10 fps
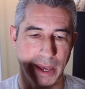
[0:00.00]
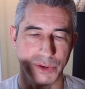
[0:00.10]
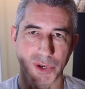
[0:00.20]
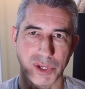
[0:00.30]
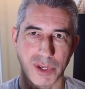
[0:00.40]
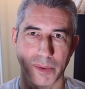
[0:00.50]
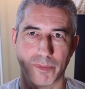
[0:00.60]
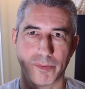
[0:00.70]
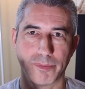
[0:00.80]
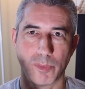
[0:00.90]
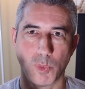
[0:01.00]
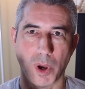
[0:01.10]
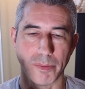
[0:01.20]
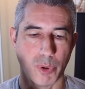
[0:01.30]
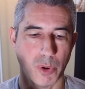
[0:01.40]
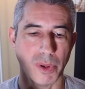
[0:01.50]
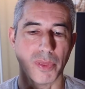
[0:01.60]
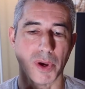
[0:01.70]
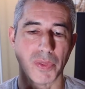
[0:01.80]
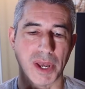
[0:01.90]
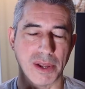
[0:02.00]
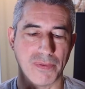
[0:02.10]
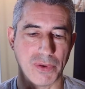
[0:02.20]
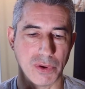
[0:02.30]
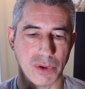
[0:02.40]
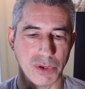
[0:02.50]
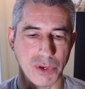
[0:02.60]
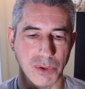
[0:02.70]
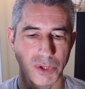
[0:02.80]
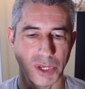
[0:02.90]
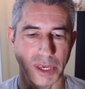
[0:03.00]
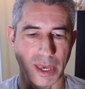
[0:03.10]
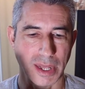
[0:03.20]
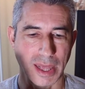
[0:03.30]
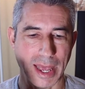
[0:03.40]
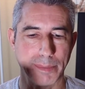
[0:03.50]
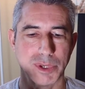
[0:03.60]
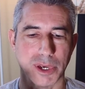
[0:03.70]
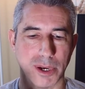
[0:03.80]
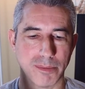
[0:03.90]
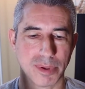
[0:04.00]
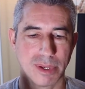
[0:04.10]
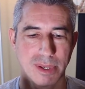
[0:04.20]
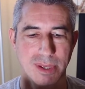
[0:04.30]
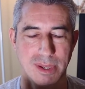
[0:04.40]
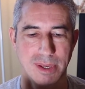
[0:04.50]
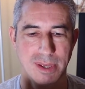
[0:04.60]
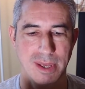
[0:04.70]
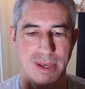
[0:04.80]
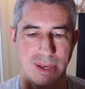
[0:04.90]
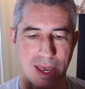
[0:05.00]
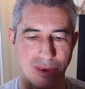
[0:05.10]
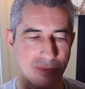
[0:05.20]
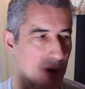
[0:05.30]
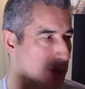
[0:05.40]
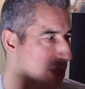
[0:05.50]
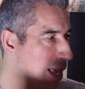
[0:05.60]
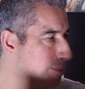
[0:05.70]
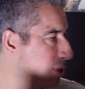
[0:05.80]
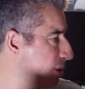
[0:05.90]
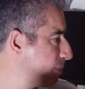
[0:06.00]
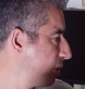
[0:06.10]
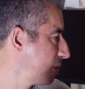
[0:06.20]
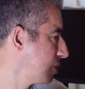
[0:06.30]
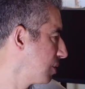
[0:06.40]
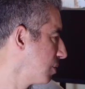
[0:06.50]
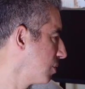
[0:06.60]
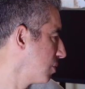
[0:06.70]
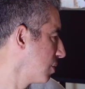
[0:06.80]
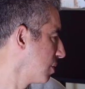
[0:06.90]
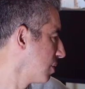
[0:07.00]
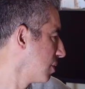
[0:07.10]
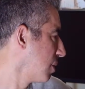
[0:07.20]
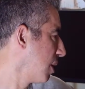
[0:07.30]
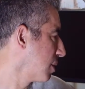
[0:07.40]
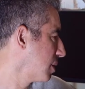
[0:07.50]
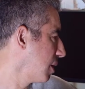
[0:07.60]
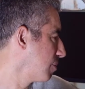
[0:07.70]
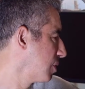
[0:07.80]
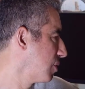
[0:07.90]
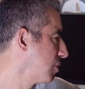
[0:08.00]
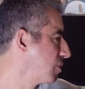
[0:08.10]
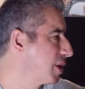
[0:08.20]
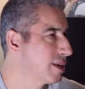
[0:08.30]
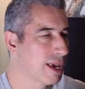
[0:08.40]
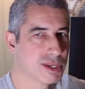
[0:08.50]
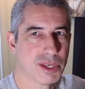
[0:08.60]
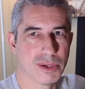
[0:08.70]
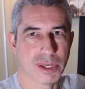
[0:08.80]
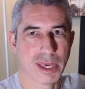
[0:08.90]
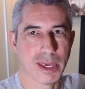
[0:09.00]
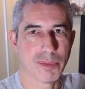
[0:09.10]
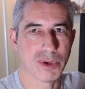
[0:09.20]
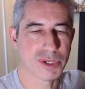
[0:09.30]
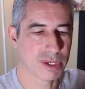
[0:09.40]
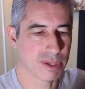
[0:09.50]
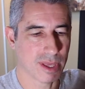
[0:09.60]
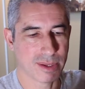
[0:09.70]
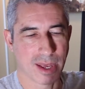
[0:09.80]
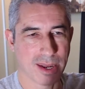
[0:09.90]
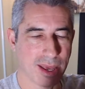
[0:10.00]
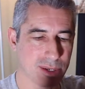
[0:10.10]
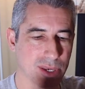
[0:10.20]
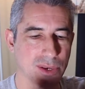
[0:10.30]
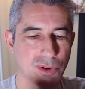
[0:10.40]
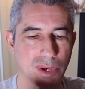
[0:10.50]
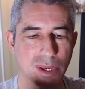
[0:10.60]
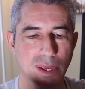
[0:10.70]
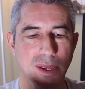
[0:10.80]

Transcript: Just one point though, that if you're using a laptop and you've got your laptop hooked up to external keyboards, etc.,